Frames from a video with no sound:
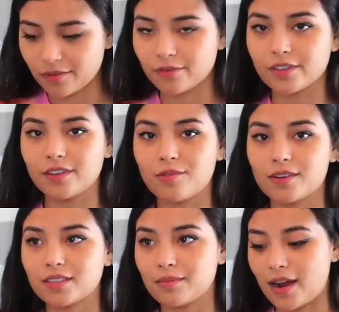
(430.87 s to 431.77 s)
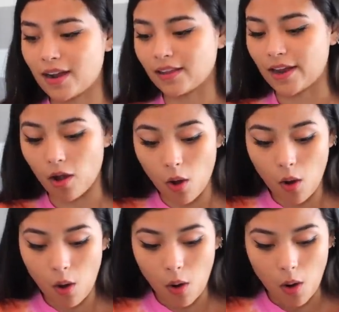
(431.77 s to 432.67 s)
I really want some highlight.
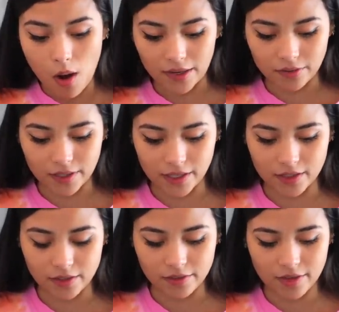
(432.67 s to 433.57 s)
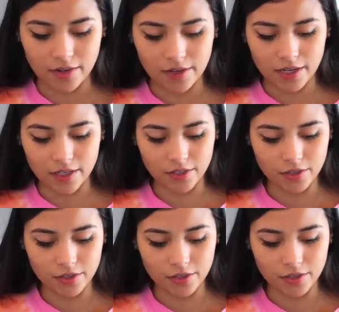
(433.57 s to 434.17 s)
Oh, I know what I can do. I know what I can